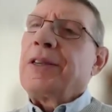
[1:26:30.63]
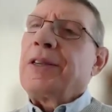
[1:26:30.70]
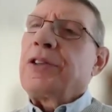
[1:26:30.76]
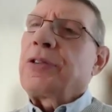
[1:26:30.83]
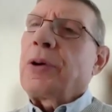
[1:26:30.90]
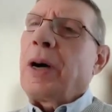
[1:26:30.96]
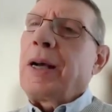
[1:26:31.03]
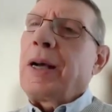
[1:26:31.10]

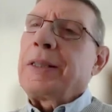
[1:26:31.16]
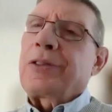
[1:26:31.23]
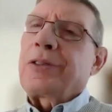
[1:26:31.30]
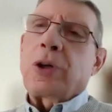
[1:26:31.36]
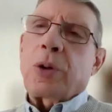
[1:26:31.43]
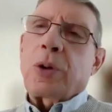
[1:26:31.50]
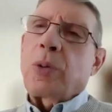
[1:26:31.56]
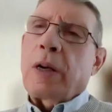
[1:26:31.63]
So I
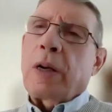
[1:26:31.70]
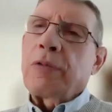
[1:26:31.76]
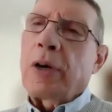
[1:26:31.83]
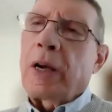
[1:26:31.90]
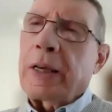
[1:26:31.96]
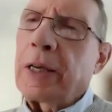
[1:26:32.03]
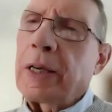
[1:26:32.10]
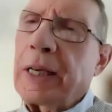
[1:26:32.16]
took whatever
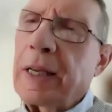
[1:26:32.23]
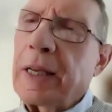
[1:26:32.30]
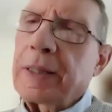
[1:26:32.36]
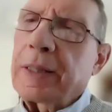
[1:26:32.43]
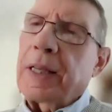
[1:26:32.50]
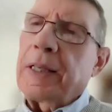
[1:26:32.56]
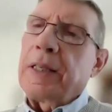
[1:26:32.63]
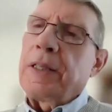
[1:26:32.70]
I could get to
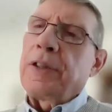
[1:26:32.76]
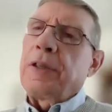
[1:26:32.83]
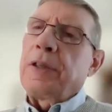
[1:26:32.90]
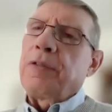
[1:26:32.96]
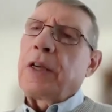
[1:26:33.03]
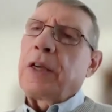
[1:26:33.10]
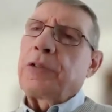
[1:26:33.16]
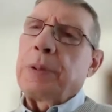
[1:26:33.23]
get into
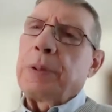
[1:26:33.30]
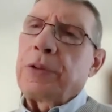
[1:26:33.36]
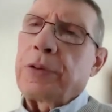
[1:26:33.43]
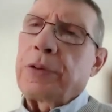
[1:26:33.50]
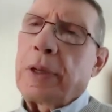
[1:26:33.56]
investments.